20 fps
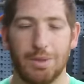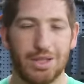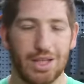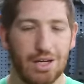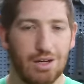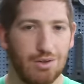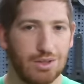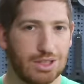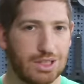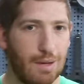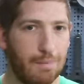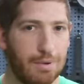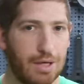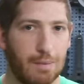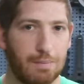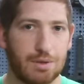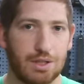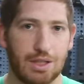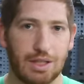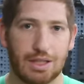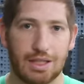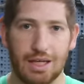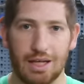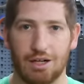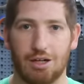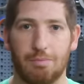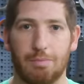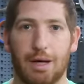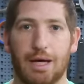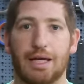But then you step it up to the
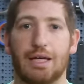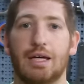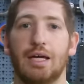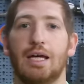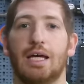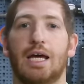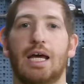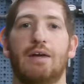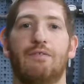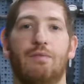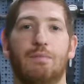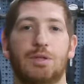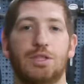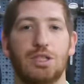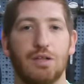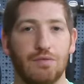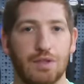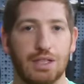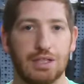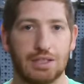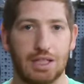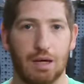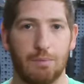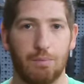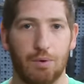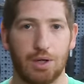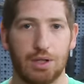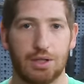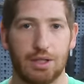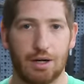KICKR bike and from a shifting
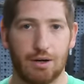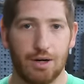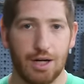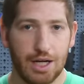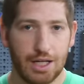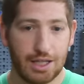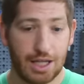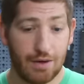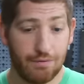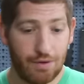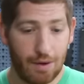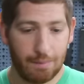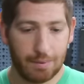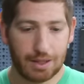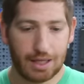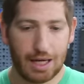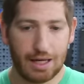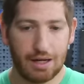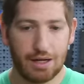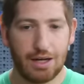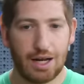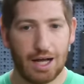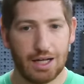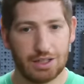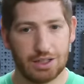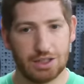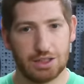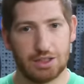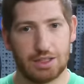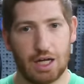standpoint there, they've replicated
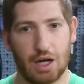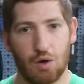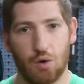not just